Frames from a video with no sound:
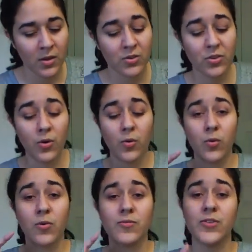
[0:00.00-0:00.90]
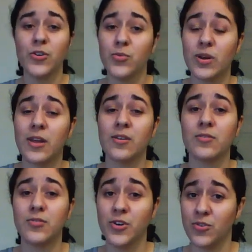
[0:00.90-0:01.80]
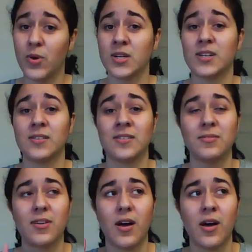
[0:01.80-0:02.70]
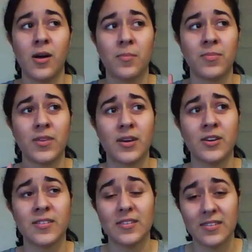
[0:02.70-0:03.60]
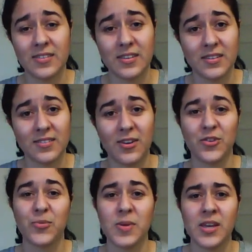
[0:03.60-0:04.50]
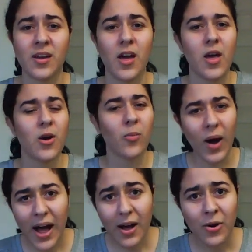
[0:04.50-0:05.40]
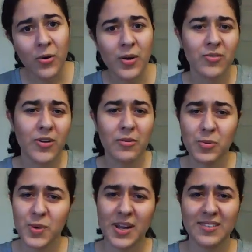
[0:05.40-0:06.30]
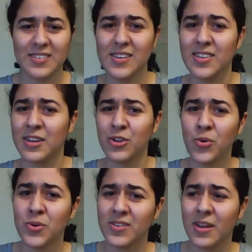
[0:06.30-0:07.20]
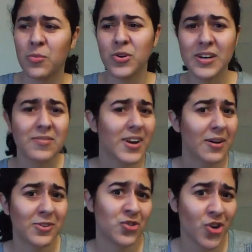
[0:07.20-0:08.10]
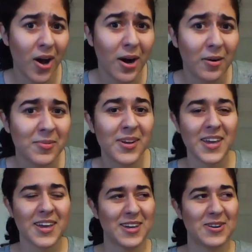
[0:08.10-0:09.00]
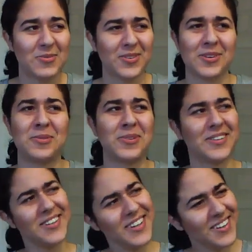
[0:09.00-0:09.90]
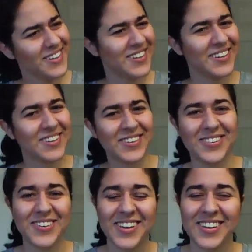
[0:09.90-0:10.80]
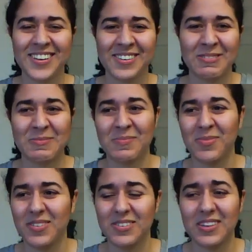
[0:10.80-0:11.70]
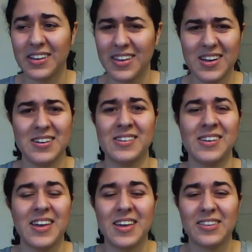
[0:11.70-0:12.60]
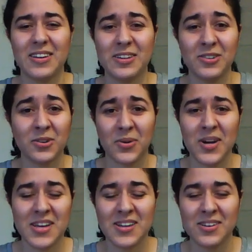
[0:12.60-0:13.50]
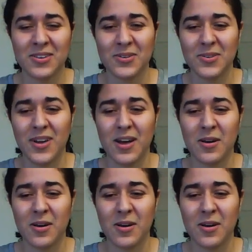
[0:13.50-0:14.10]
So first, when I first walk in, the assistant tells me, "Wow, if everyone had teeth like yours, I wouldn't even have a job." And I was like, "Really?" You know? And she's like, "Yeah, they look great, you know?"